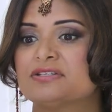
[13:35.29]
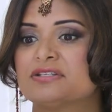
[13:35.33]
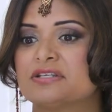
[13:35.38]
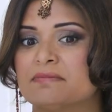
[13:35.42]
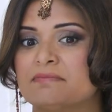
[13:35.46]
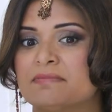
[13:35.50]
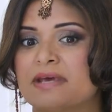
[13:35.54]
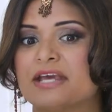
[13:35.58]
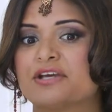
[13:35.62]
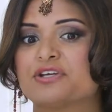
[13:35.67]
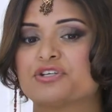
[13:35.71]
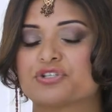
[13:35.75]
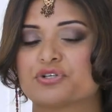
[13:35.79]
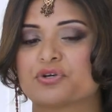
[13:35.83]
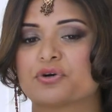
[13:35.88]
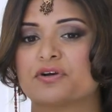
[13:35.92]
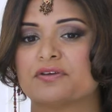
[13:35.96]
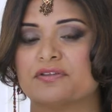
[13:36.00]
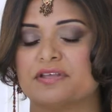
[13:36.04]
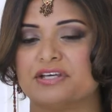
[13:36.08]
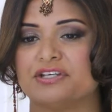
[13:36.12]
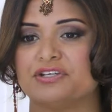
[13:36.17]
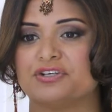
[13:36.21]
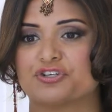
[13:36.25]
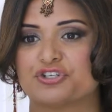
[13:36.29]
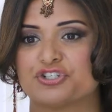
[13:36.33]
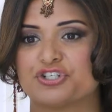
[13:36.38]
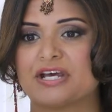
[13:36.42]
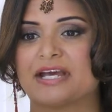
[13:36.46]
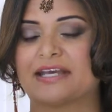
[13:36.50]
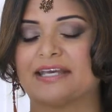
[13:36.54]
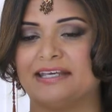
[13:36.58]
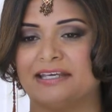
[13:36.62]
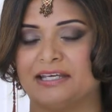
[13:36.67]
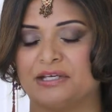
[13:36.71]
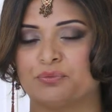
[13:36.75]
to make sure that you're
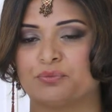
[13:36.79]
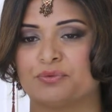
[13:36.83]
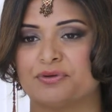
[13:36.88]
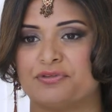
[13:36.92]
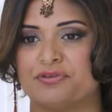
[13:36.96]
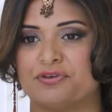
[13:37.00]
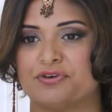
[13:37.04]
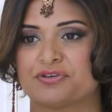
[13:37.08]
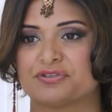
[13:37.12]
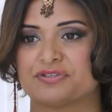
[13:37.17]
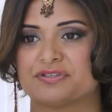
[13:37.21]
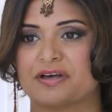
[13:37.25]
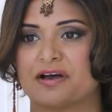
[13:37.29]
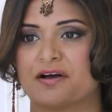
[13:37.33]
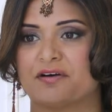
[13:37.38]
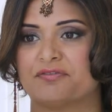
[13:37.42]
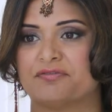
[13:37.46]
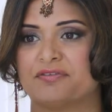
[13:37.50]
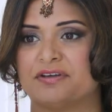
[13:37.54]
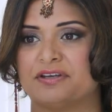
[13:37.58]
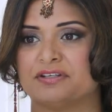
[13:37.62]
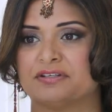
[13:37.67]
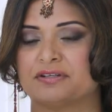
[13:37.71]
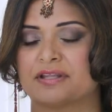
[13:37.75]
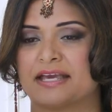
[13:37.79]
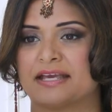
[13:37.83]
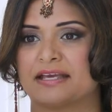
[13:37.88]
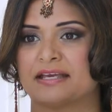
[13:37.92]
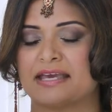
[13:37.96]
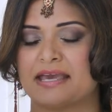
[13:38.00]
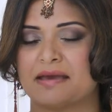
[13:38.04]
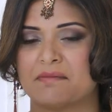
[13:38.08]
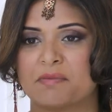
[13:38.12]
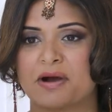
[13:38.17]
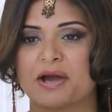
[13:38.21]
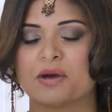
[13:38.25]
checking in with yourself and
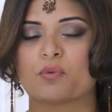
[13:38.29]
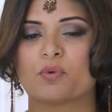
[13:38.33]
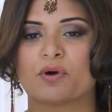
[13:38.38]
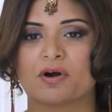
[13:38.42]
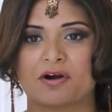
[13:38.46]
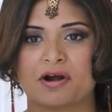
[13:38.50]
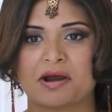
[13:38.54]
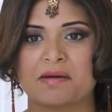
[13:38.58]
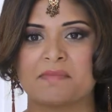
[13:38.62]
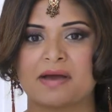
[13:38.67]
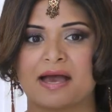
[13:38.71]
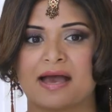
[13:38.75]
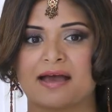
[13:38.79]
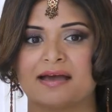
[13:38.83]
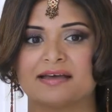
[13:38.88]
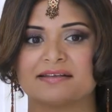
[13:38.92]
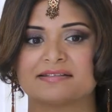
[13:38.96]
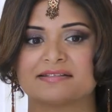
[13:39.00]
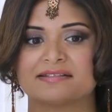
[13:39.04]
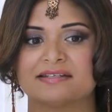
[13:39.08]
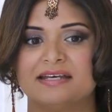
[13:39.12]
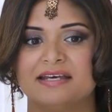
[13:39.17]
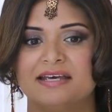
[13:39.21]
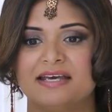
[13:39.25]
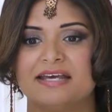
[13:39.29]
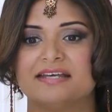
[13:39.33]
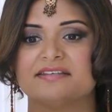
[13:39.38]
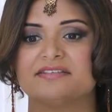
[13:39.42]
like, am I where I'm at?